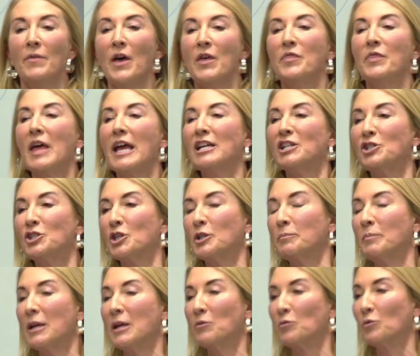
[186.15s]
That they
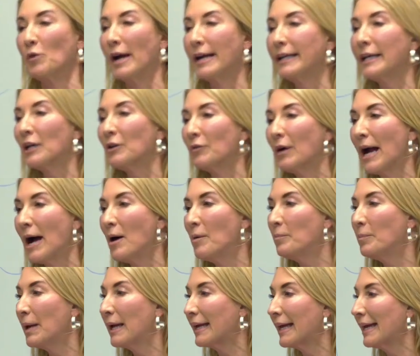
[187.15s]
should be running
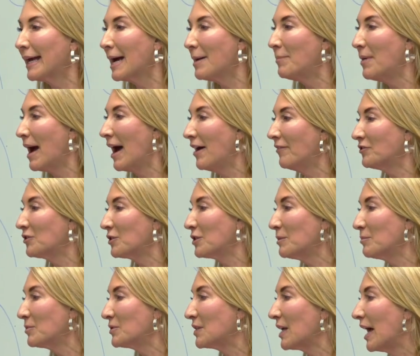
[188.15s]
around picking up after
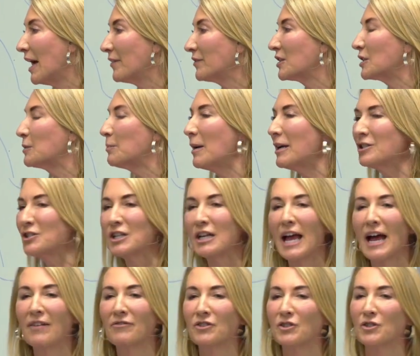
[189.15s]
themselves, especially
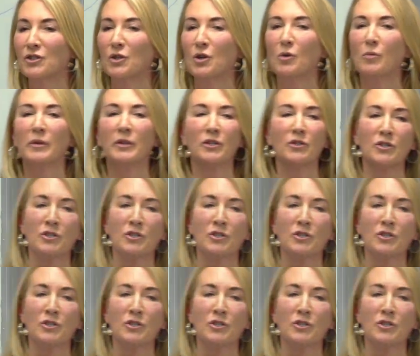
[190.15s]
after school when they're